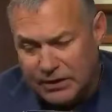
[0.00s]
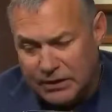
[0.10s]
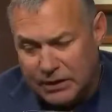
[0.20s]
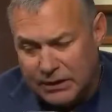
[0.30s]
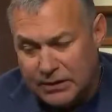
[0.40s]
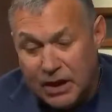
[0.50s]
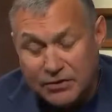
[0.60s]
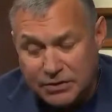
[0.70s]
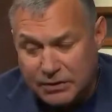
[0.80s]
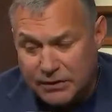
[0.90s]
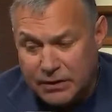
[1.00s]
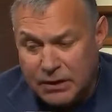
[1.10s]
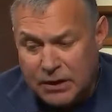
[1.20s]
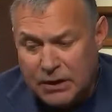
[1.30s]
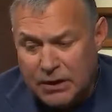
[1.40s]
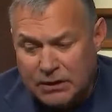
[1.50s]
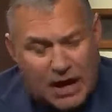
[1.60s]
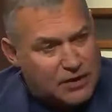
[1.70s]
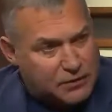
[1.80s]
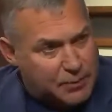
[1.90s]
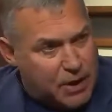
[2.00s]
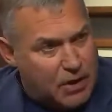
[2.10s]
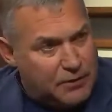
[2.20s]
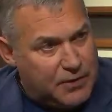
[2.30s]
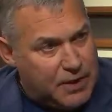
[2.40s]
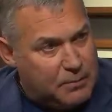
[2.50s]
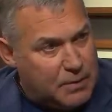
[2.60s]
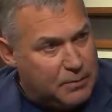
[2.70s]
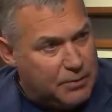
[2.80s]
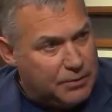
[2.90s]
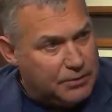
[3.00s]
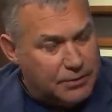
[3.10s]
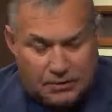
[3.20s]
the induction of the College Football Hall of Fame members.